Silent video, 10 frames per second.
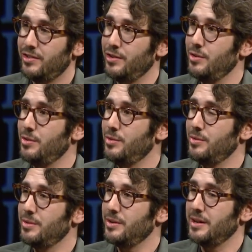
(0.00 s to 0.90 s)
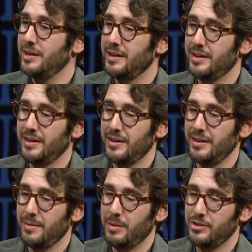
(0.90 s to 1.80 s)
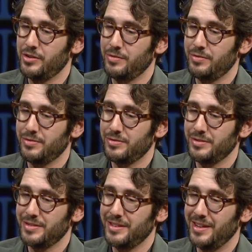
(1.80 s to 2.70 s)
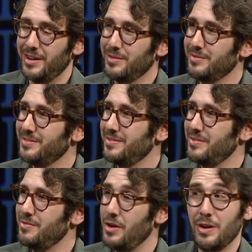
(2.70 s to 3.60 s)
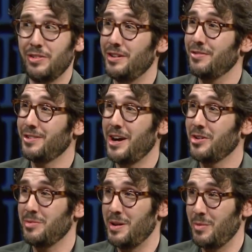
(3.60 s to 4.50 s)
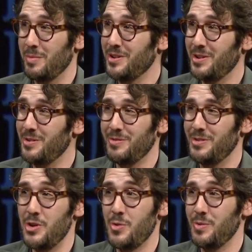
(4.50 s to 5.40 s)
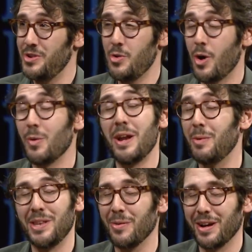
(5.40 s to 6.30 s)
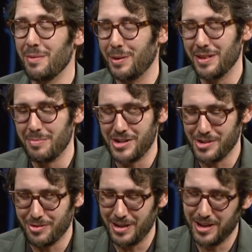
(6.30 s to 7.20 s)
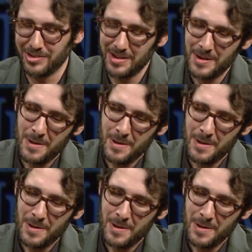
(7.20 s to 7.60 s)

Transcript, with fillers: to uh, a bunch of, you know, very stiff congressmen and women who knew, knew already what they were going to put in the budget for the arts,